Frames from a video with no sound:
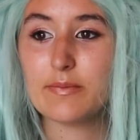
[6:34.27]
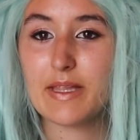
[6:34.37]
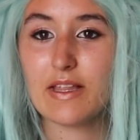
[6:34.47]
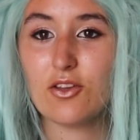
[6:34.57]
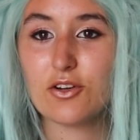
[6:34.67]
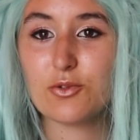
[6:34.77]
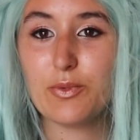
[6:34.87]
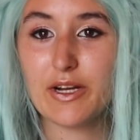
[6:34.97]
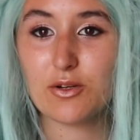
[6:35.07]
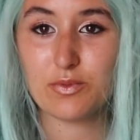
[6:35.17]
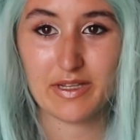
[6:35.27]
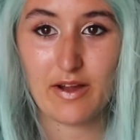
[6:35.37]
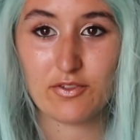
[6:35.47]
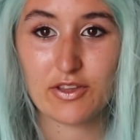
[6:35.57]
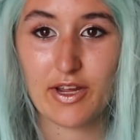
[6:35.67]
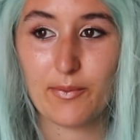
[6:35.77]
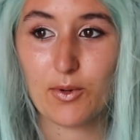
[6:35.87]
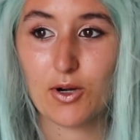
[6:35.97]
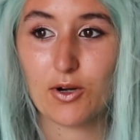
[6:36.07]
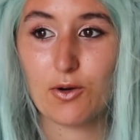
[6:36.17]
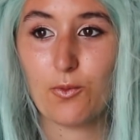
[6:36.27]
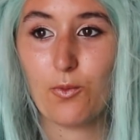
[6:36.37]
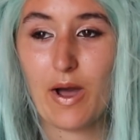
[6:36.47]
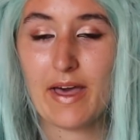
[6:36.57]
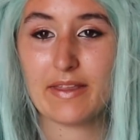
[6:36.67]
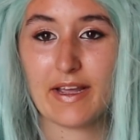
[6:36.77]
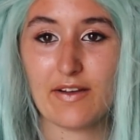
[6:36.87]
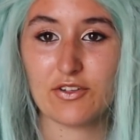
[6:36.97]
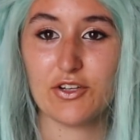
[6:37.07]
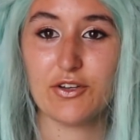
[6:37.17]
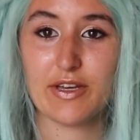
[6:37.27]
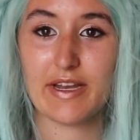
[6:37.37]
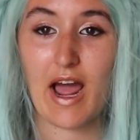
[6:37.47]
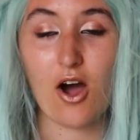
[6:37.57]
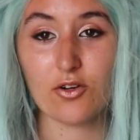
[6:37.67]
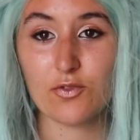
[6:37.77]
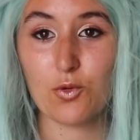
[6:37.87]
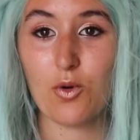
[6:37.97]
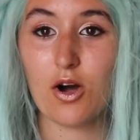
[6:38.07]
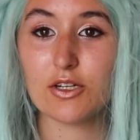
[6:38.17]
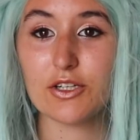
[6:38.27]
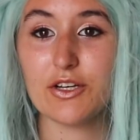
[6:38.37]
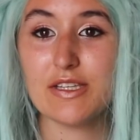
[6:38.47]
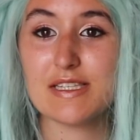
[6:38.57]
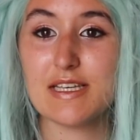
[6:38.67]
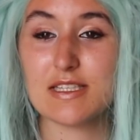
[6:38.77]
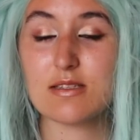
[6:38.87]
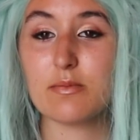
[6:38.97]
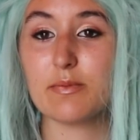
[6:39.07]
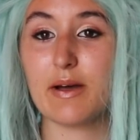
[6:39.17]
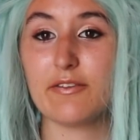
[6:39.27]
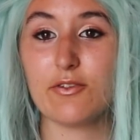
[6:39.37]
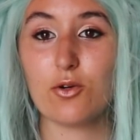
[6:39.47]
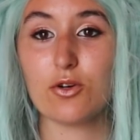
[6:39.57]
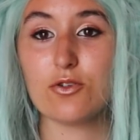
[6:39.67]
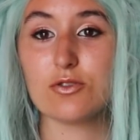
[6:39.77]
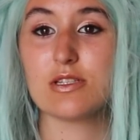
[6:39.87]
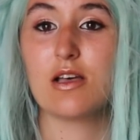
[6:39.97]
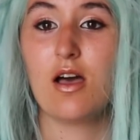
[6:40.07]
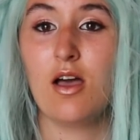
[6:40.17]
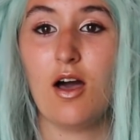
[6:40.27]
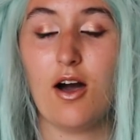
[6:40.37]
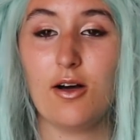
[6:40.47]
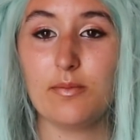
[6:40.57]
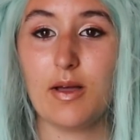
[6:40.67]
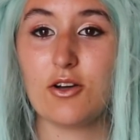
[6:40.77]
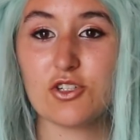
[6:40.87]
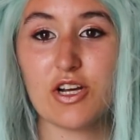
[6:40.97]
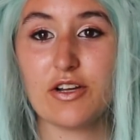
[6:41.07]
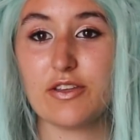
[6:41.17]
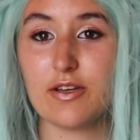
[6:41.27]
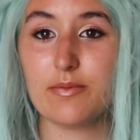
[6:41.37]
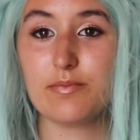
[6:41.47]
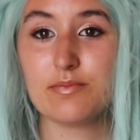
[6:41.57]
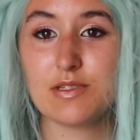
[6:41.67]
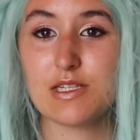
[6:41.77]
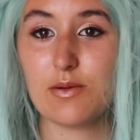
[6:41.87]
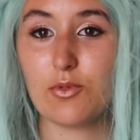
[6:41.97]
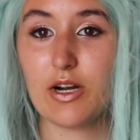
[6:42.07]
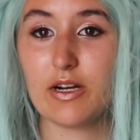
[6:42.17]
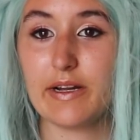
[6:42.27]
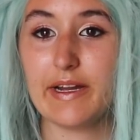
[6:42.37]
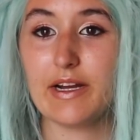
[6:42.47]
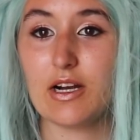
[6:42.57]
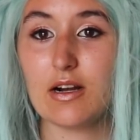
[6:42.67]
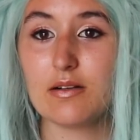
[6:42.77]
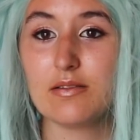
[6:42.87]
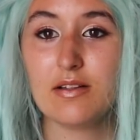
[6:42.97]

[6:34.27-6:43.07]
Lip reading: They looked weird whenever they were wet, like after you get out of the water. You can see in some of my photos, I'll share them somewhere here,